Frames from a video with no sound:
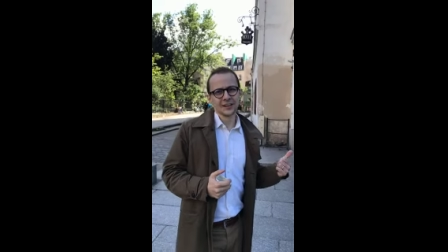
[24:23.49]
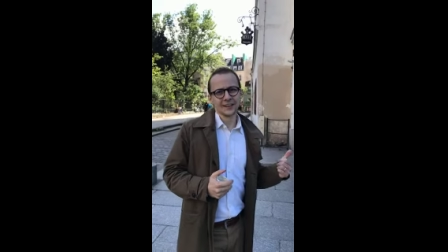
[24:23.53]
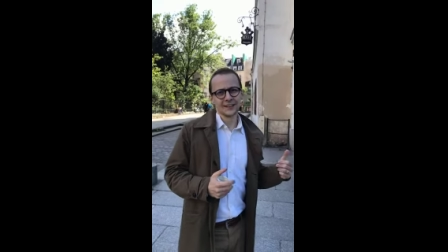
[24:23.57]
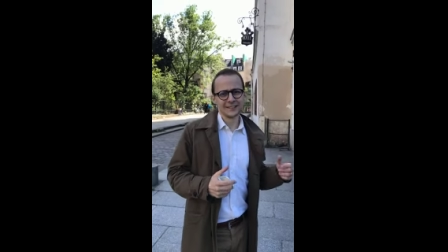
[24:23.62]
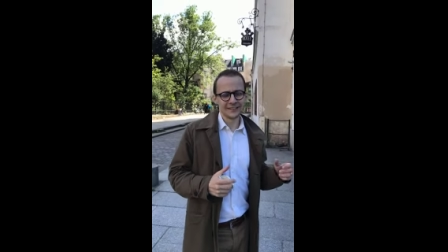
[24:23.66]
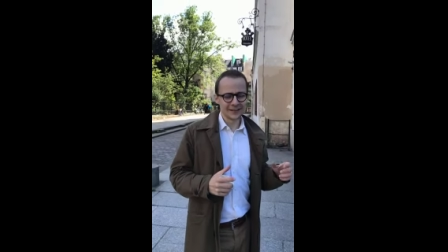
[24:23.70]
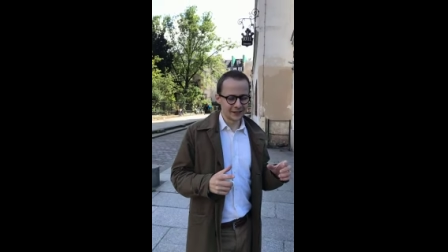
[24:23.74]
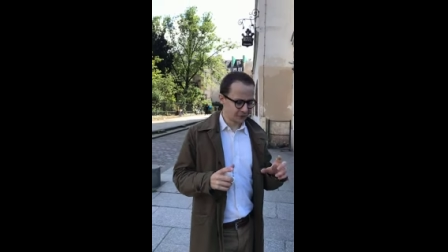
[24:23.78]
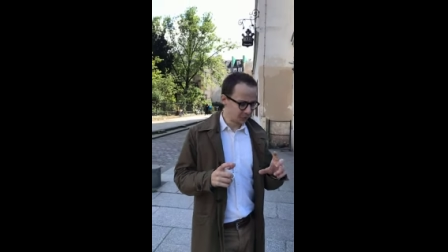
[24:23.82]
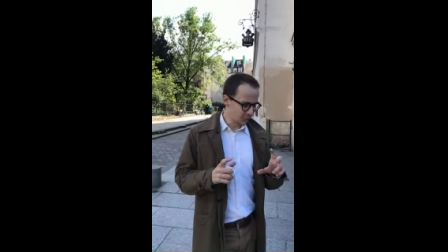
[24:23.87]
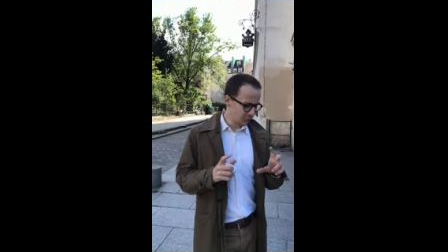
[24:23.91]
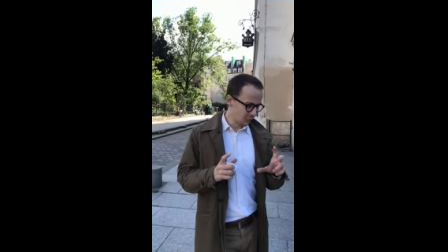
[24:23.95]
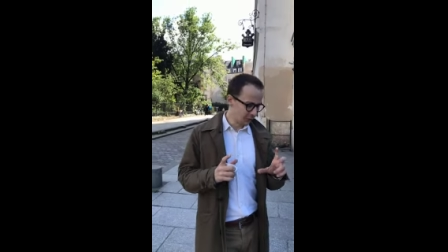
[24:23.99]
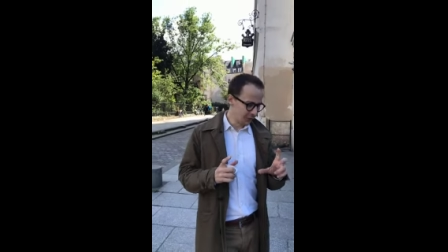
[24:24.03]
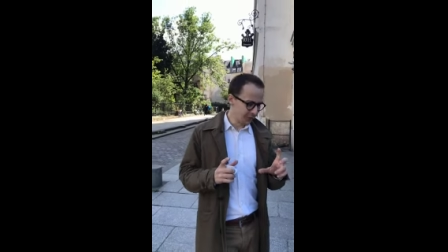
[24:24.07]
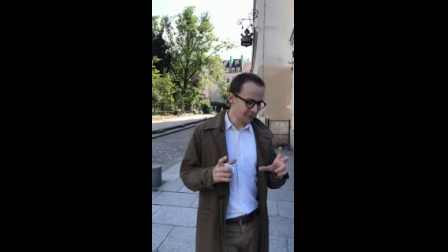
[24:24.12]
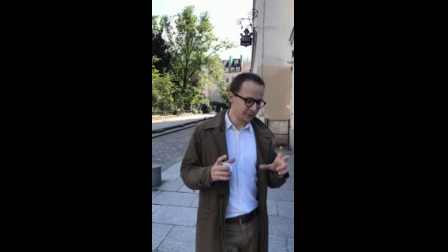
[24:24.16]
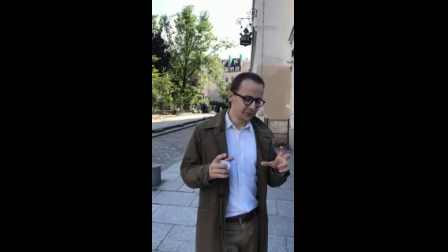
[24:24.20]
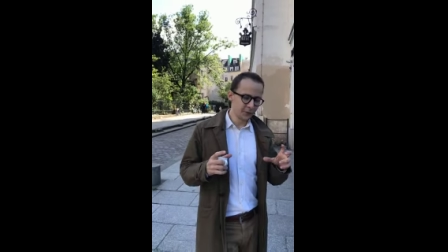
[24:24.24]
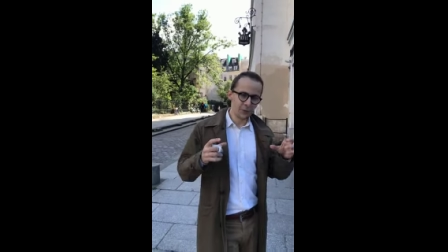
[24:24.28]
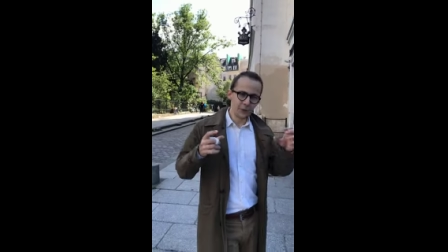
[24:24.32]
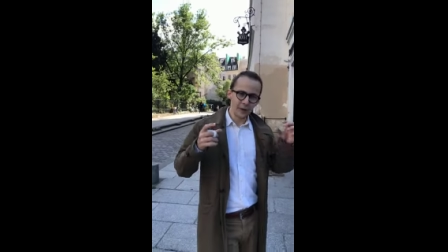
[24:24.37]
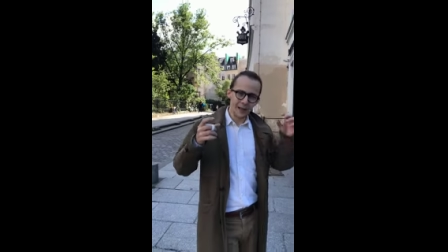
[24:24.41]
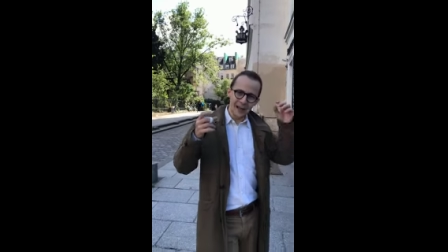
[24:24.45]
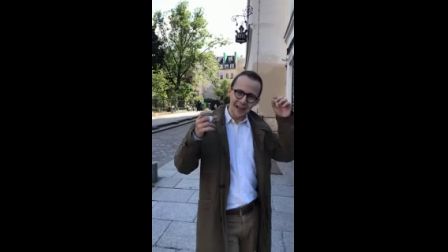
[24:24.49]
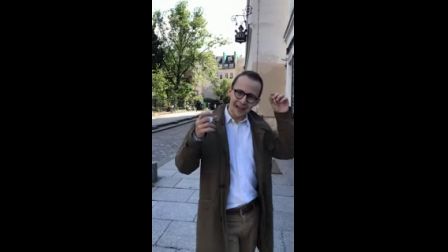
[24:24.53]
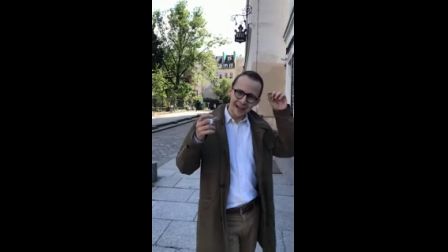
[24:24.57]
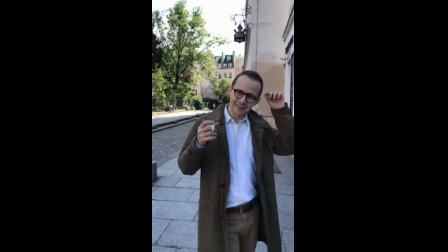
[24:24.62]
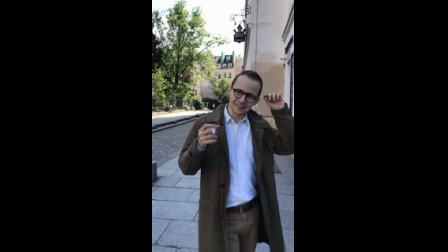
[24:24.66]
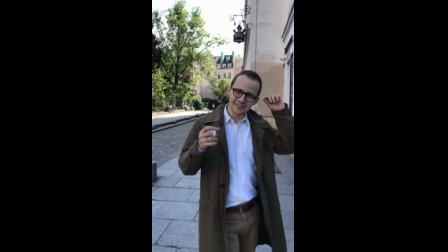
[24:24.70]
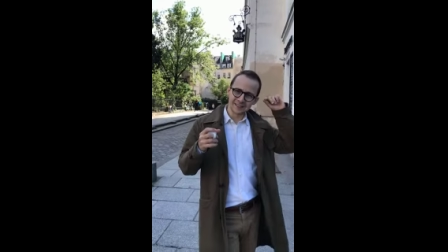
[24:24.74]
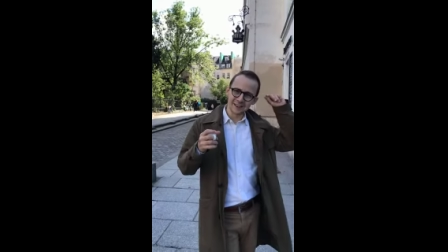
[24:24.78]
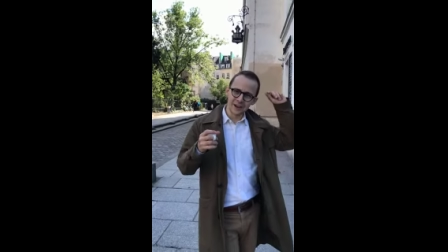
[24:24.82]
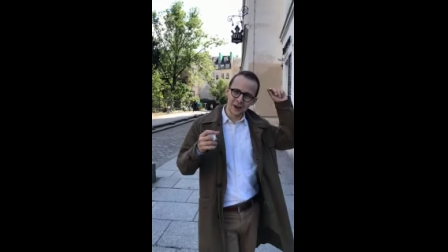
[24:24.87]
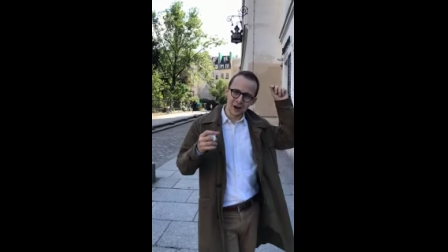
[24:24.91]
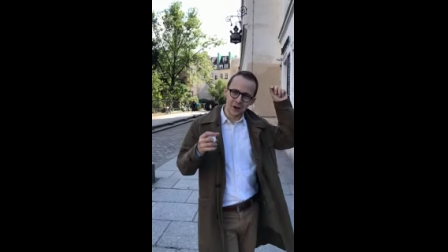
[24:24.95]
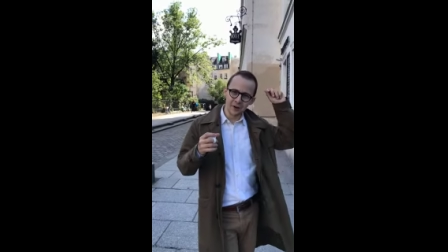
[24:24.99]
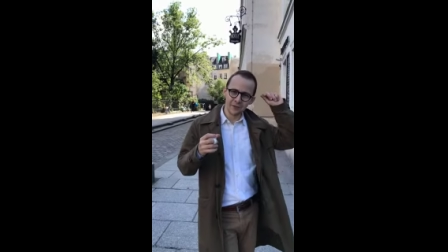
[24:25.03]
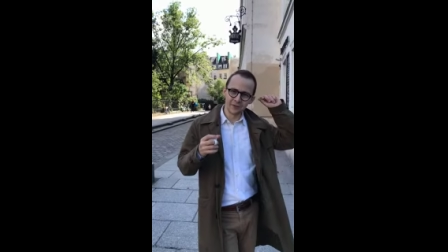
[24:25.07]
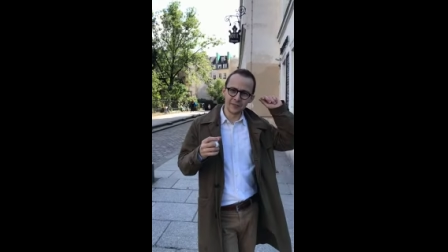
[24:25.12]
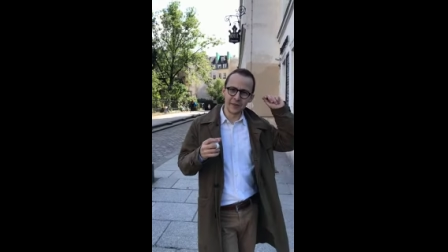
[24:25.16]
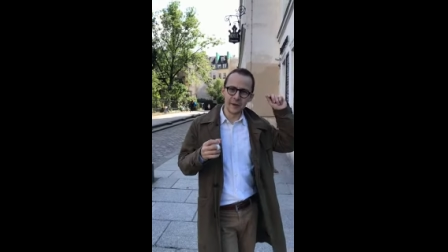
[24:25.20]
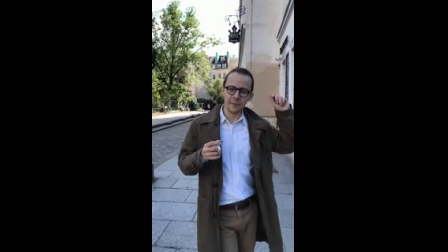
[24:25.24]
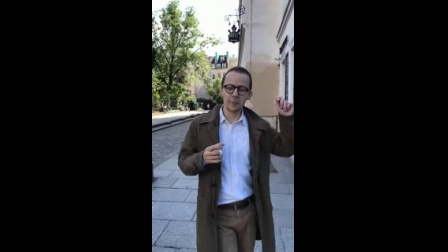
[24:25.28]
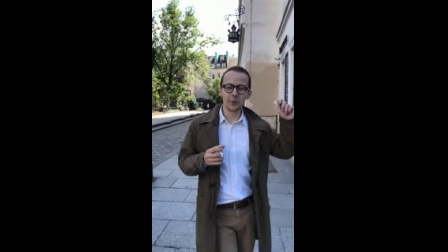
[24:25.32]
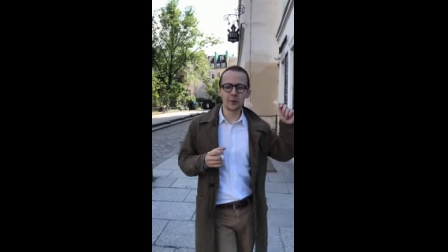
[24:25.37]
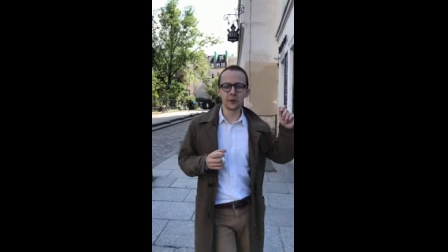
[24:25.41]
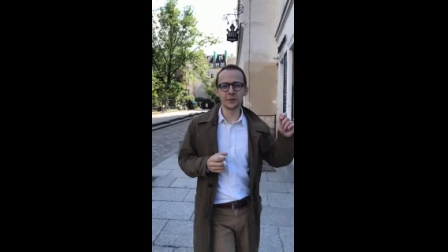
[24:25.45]
that wonderful hat of
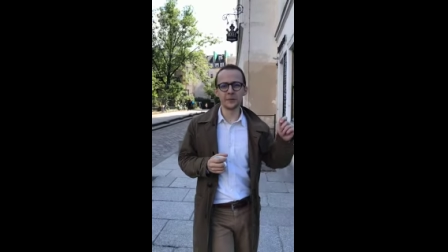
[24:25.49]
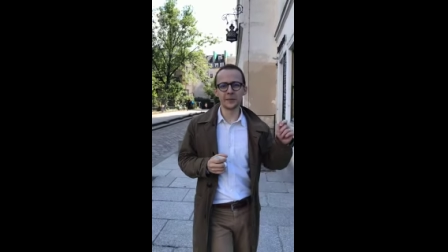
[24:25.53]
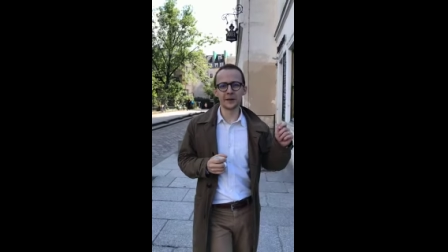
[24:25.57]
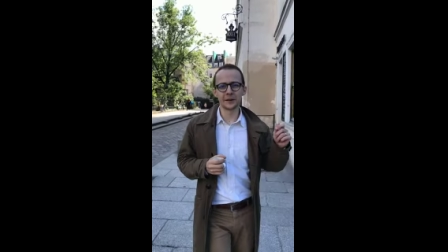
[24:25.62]
Napoleon,